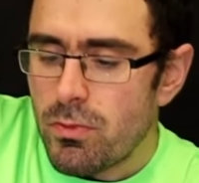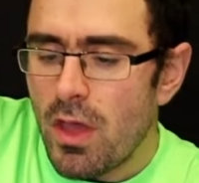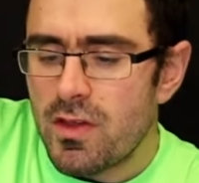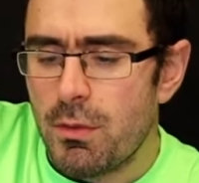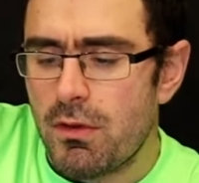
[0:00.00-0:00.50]

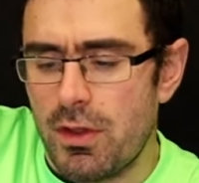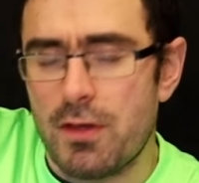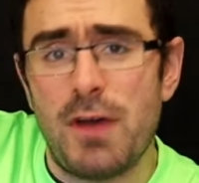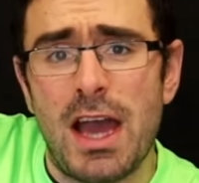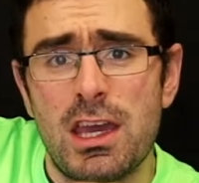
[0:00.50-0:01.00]
So we've got this
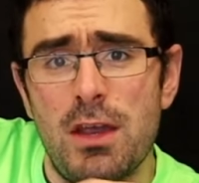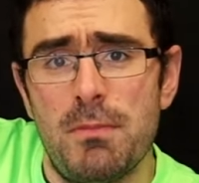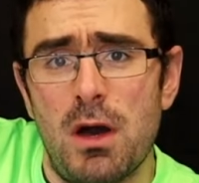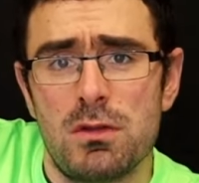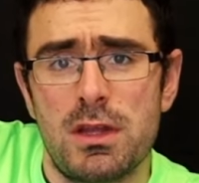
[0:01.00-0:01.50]
vacuum
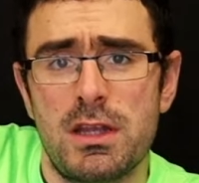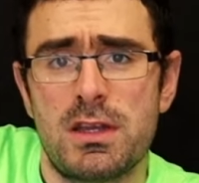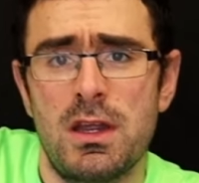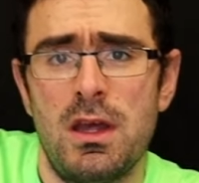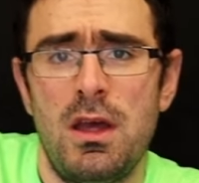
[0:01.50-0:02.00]
moulded
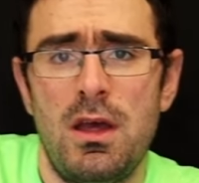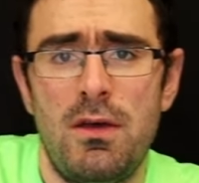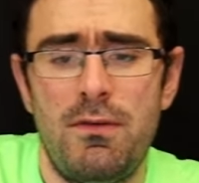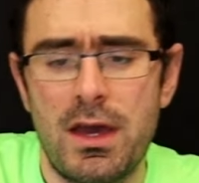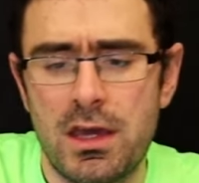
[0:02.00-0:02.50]

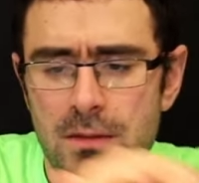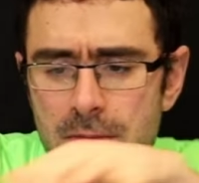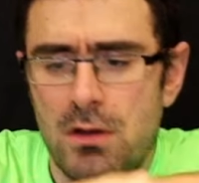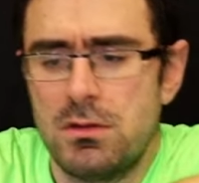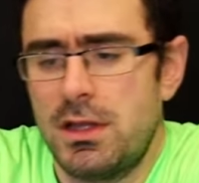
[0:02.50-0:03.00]

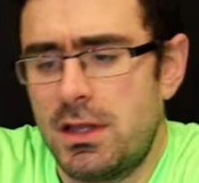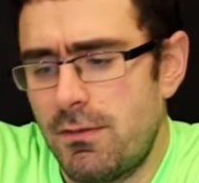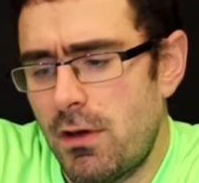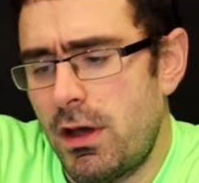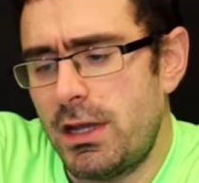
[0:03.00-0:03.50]

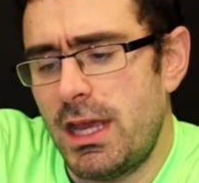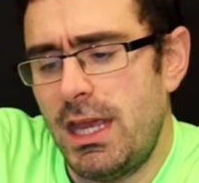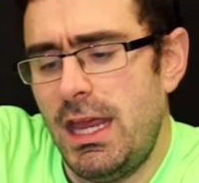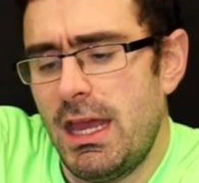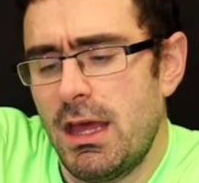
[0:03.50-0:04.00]
divide
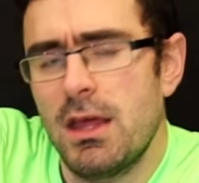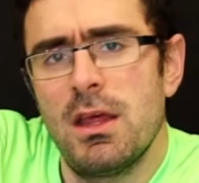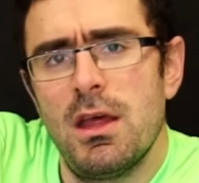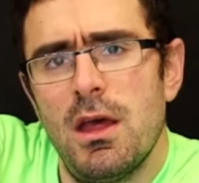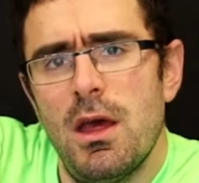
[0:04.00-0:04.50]
here,
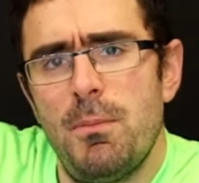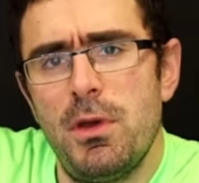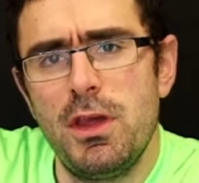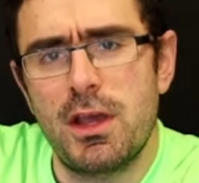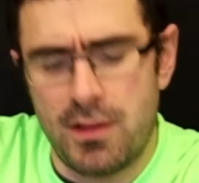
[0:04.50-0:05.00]

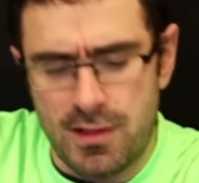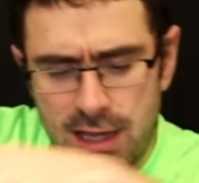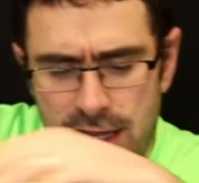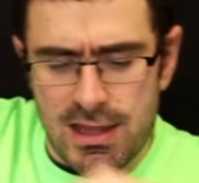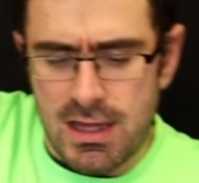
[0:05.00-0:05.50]
but you can
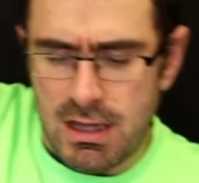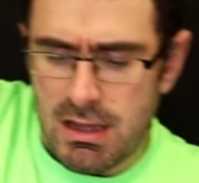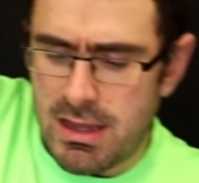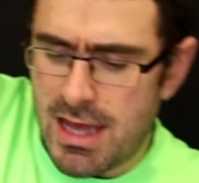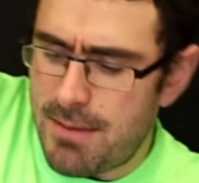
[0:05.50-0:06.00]
see
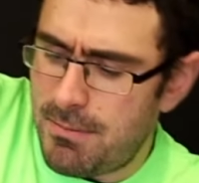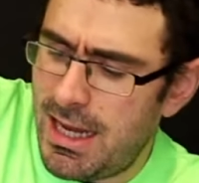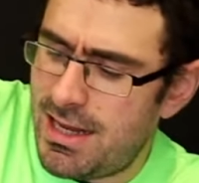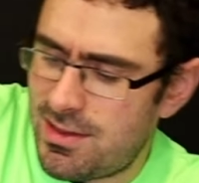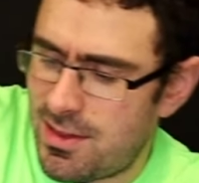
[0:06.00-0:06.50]
that
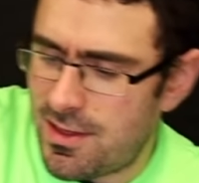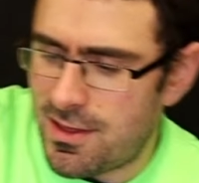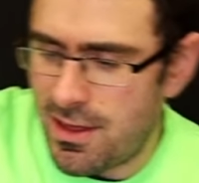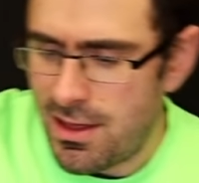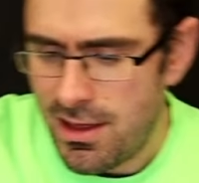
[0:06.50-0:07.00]
means,
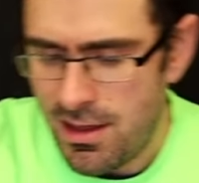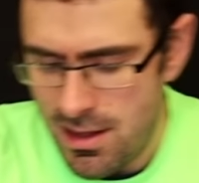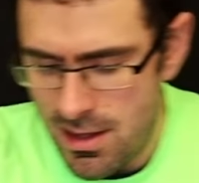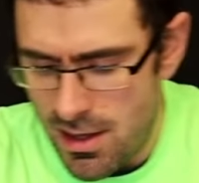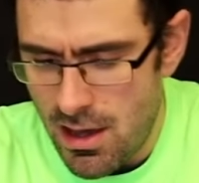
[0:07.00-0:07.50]

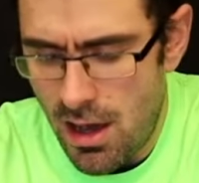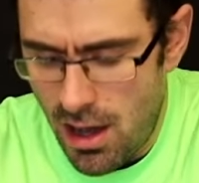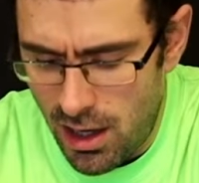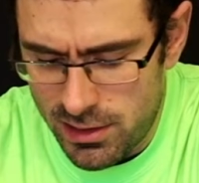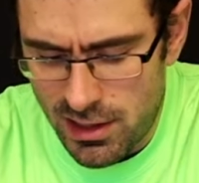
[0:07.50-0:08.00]

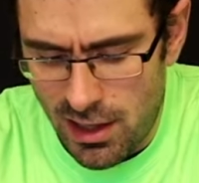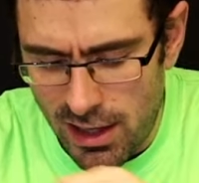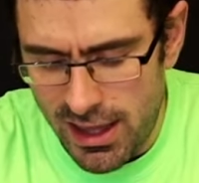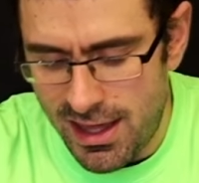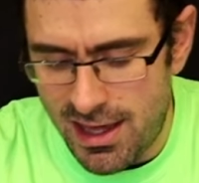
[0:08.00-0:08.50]

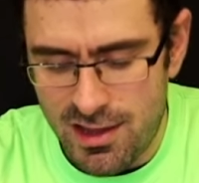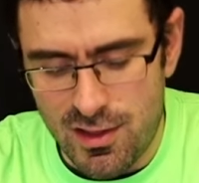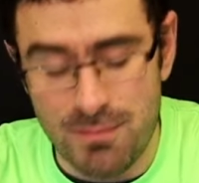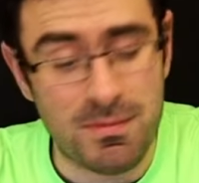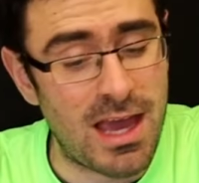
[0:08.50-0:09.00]
unlike
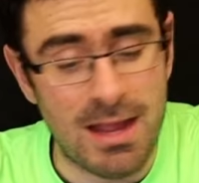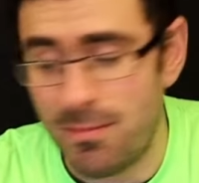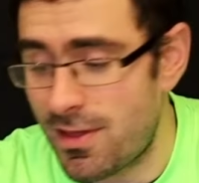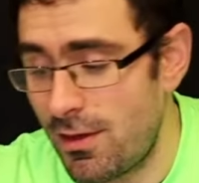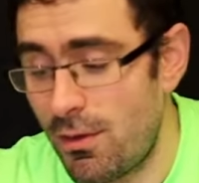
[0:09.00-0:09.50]
some
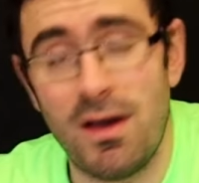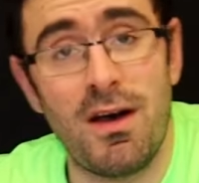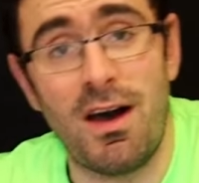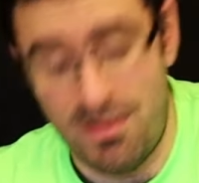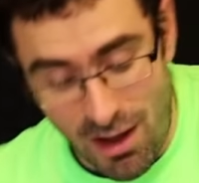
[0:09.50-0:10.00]
games that
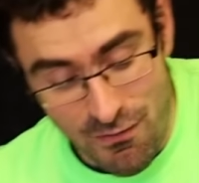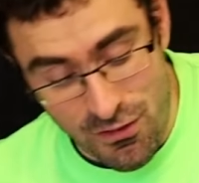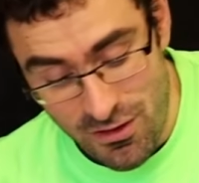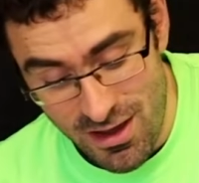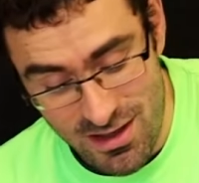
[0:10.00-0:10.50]

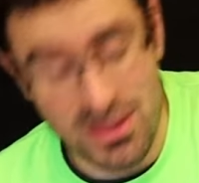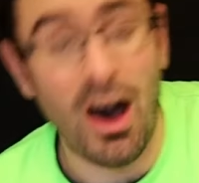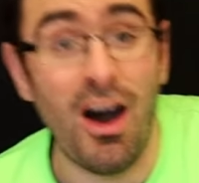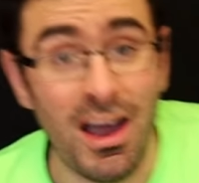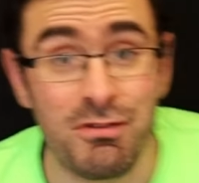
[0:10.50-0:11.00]

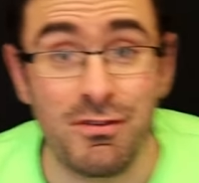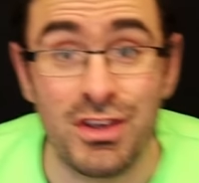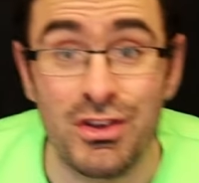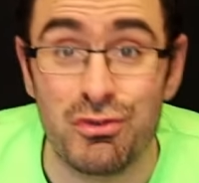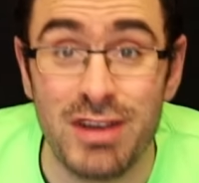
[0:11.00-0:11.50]
I've
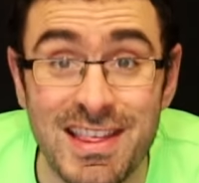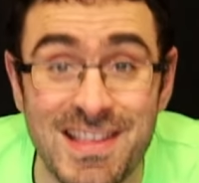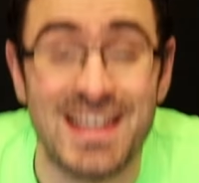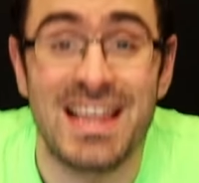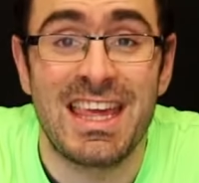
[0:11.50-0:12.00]
reviewed
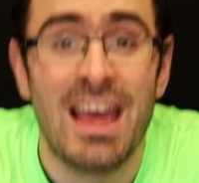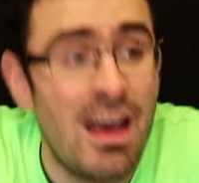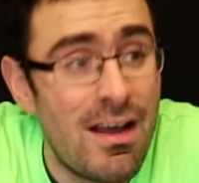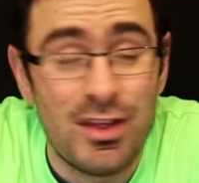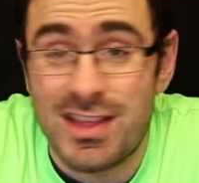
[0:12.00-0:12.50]
recently
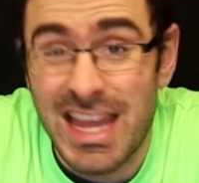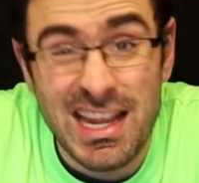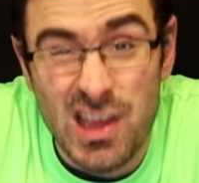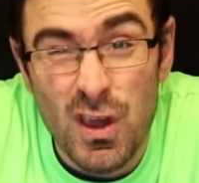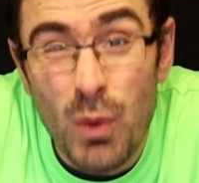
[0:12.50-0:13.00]
that take
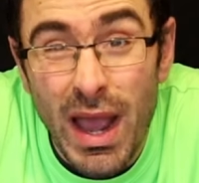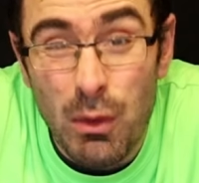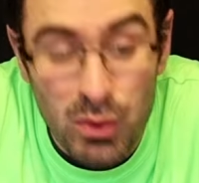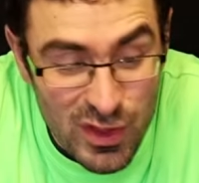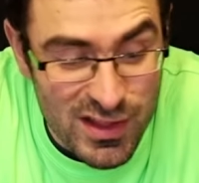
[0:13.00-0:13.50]
2
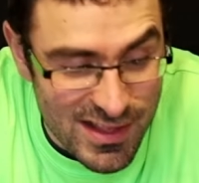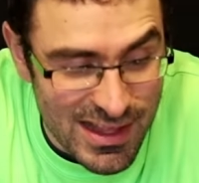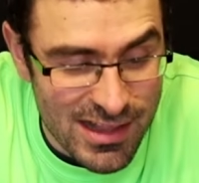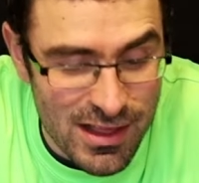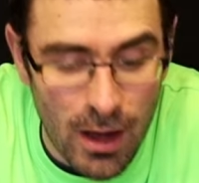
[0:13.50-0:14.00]
hours to
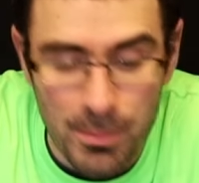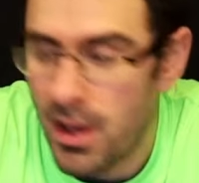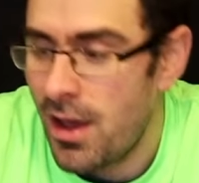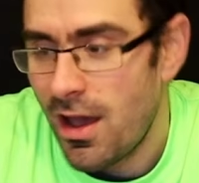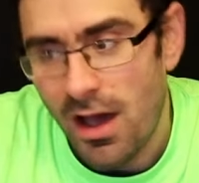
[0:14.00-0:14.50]
set up,
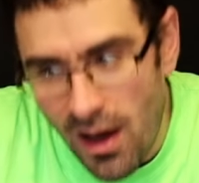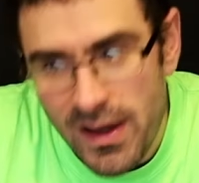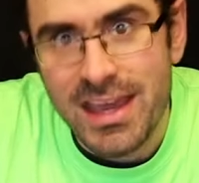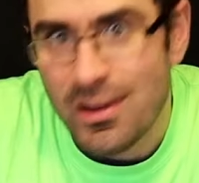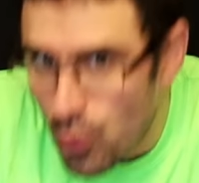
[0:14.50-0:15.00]

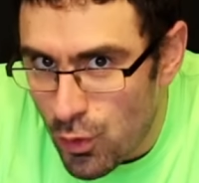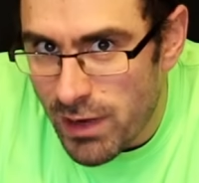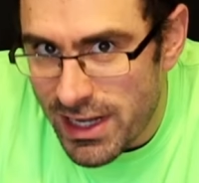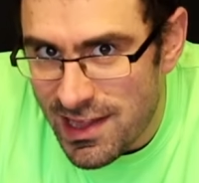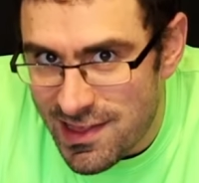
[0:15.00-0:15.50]
I can
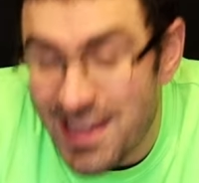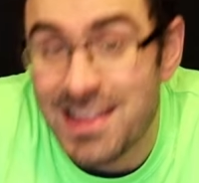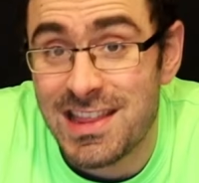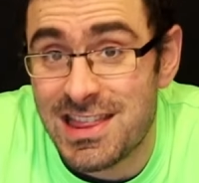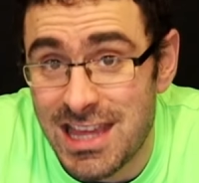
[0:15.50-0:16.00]
already see
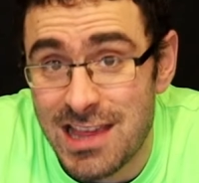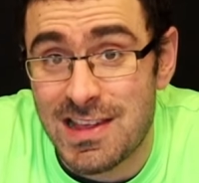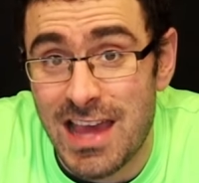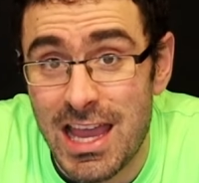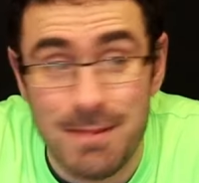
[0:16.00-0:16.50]
that this
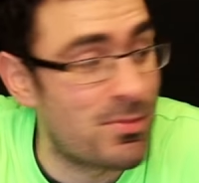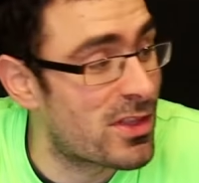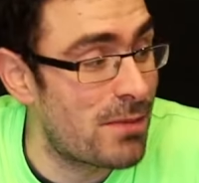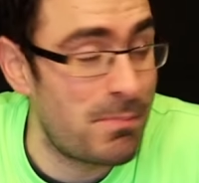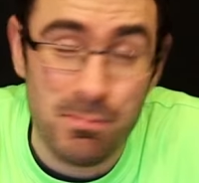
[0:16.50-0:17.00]
game
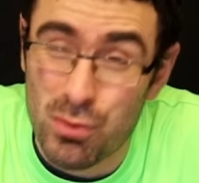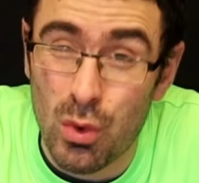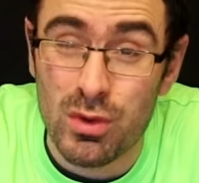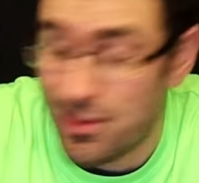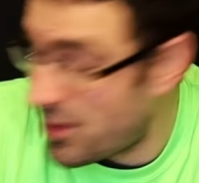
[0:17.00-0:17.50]
can be
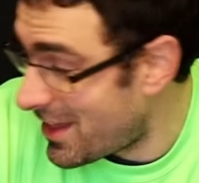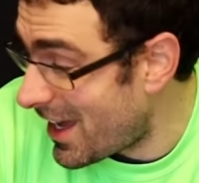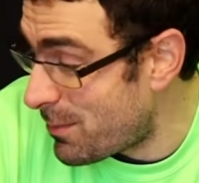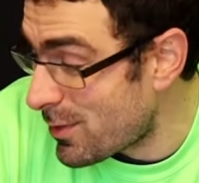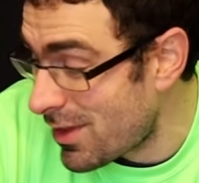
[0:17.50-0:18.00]
brought to the
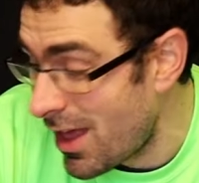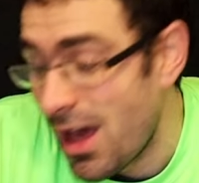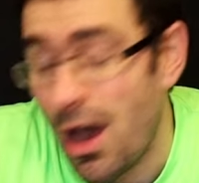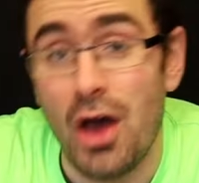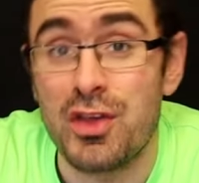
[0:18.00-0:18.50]
table
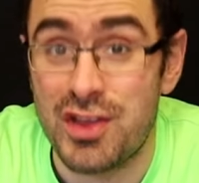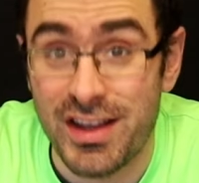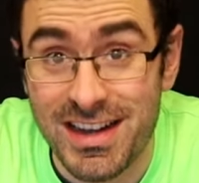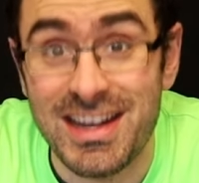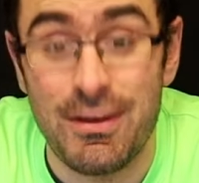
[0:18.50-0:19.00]

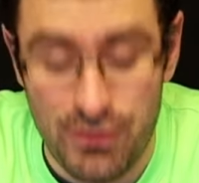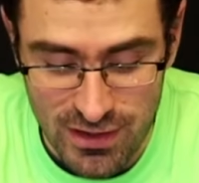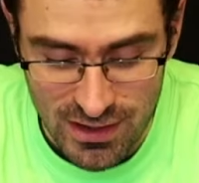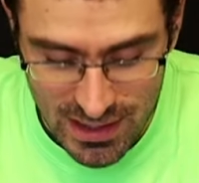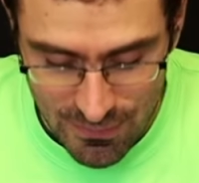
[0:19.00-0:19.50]

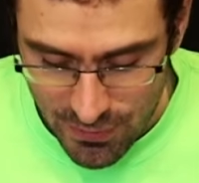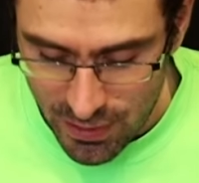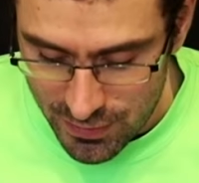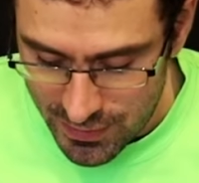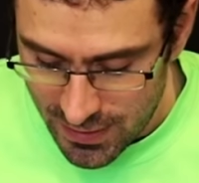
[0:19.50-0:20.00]
significantly
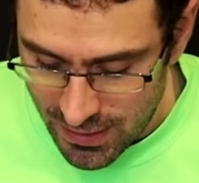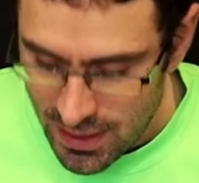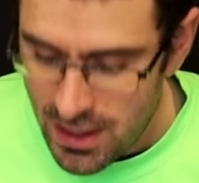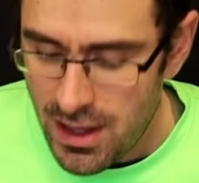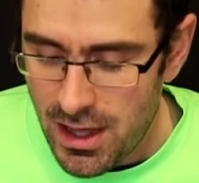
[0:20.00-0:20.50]
faster.
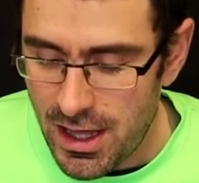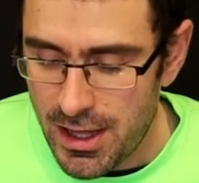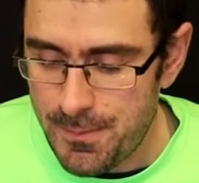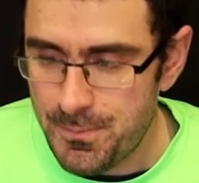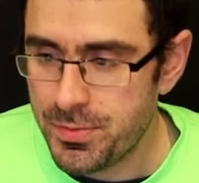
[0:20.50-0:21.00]

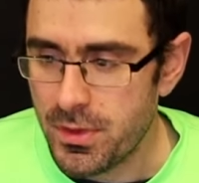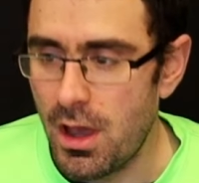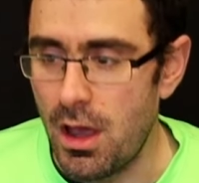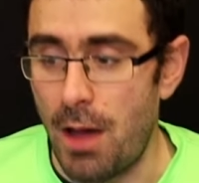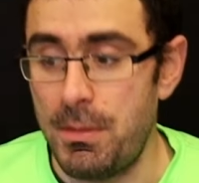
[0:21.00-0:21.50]

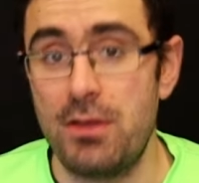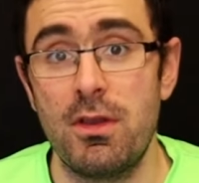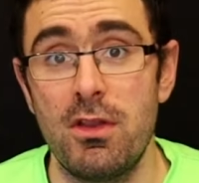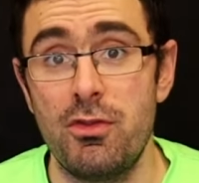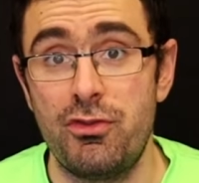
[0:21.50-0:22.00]
I mean,
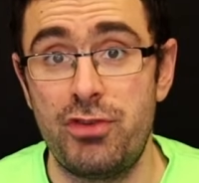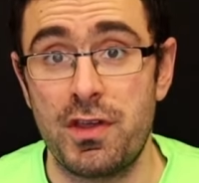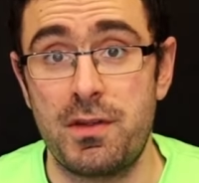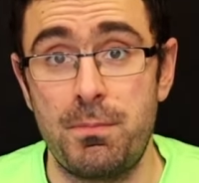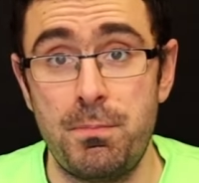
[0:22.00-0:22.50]

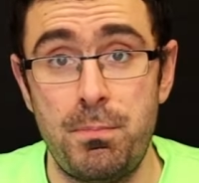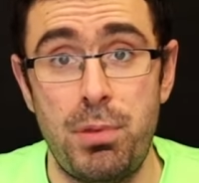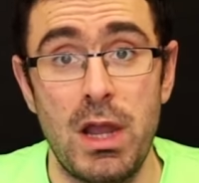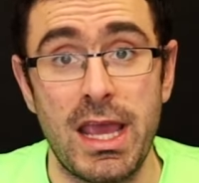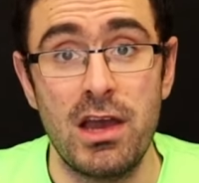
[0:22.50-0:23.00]
just pulling